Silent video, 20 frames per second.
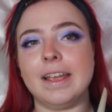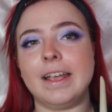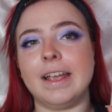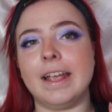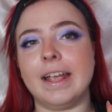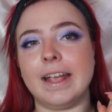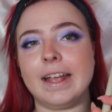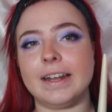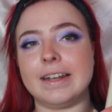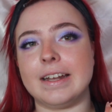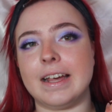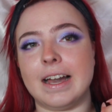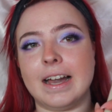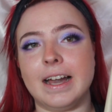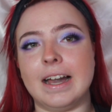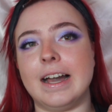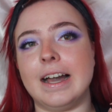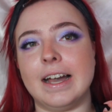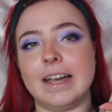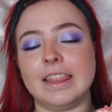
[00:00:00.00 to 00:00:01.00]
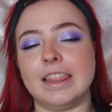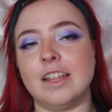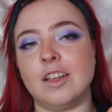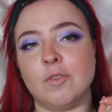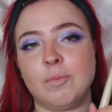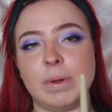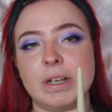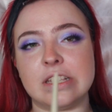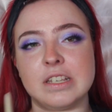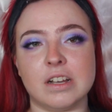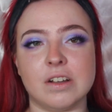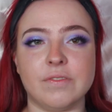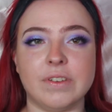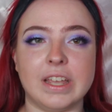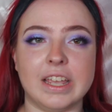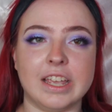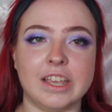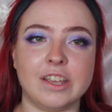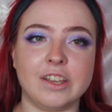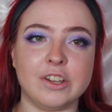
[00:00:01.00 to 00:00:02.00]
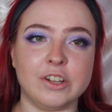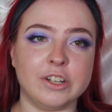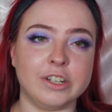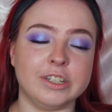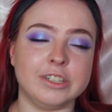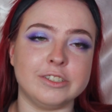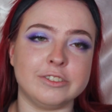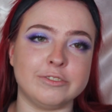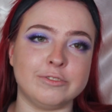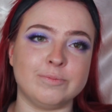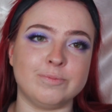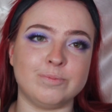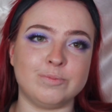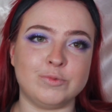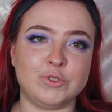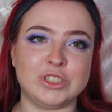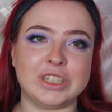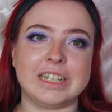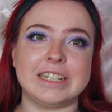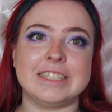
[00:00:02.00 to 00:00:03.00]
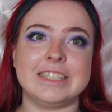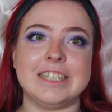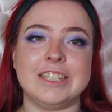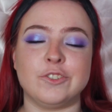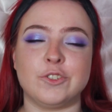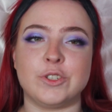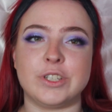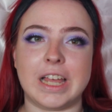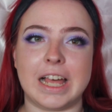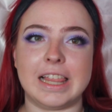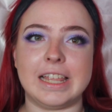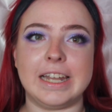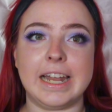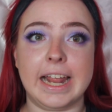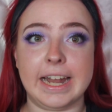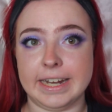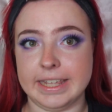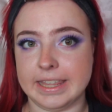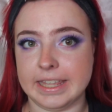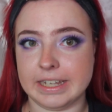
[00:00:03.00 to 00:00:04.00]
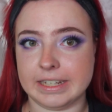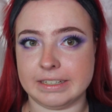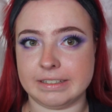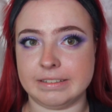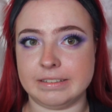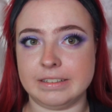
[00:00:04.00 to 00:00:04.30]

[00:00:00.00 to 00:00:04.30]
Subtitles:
And I love myself a good chicken Caesar salad anything.